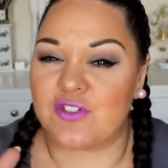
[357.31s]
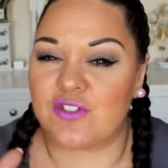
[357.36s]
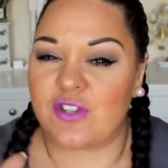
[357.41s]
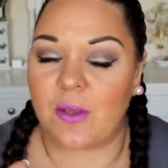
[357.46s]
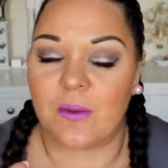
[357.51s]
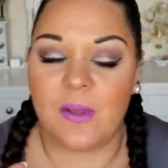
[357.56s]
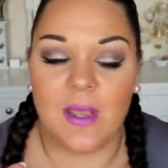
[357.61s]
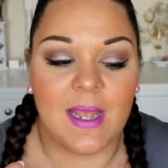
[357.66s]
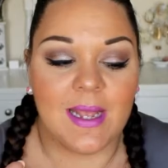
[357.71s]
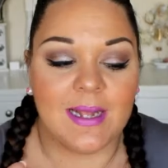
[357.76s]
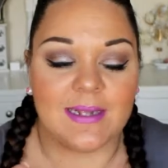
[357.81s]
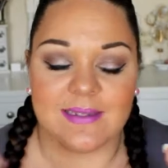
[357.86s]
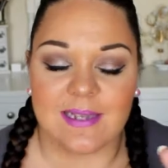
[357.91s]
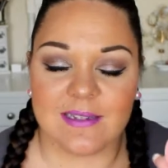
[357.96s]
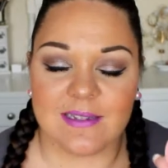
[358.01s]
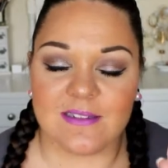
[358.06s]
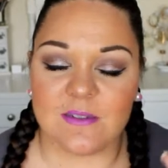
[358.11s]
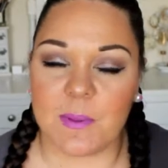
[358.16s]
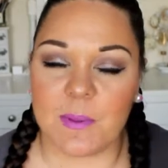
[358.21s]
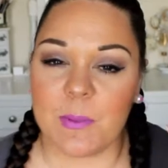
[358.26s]
so it
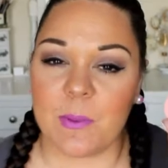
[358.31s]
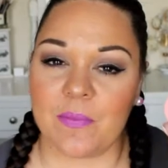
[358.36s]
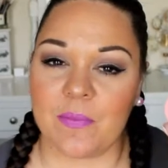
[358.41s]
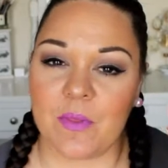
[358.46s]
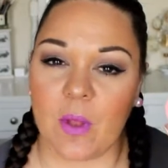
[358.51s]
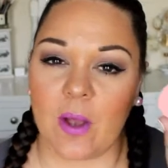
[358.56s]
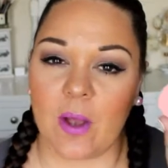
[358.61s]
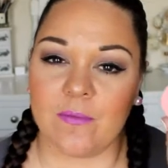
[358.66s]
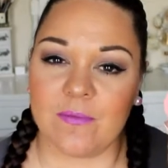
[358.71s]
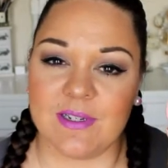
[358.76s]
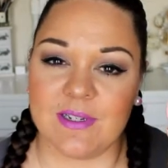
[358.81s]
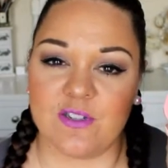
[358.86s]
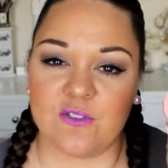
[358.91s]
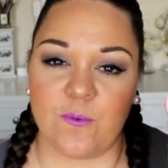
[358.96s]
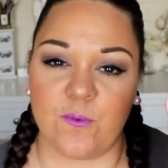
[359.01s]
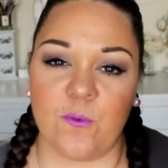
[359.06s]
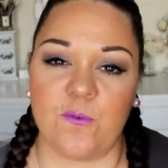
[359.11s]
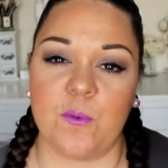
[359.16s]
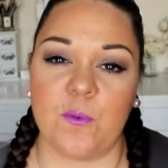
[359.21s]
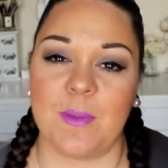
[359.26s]
tends to be one that I reach
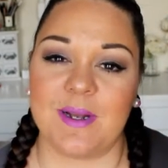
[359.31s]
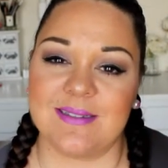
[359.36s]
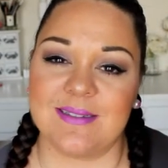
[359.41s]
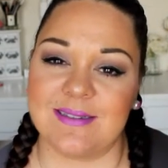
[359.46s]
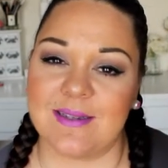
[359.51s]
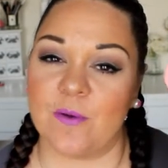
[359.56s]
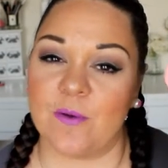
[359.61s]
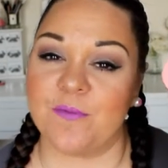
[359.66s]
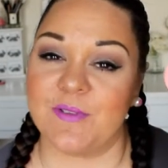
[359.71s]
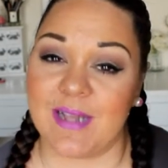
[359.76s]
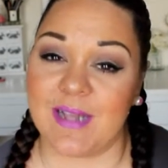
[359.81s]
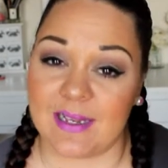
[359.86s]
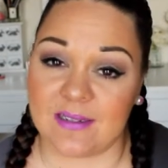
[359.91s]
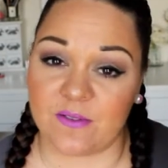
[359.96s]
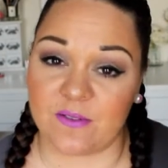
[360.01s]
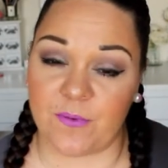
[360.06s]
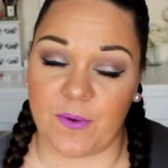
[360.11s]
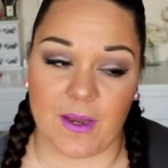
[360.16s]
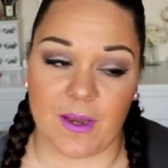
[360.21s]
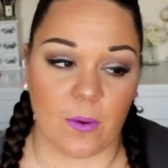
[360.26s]
for myself
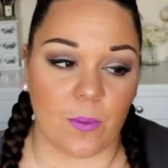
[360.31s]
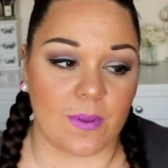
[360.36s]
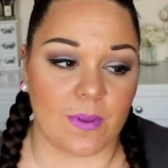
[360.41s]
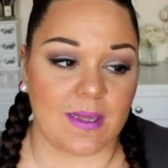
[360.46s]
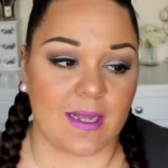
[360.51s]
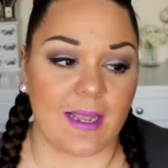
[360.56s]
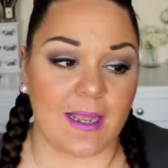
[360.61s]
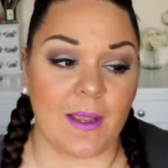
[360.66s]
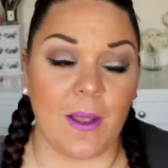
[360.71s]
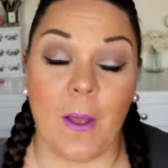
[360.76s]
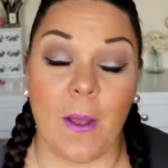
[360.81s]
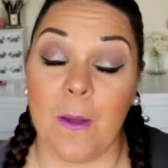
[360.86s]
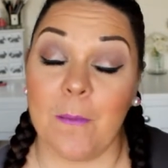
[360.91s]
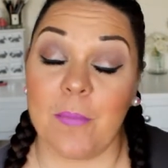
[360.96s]
less frequently,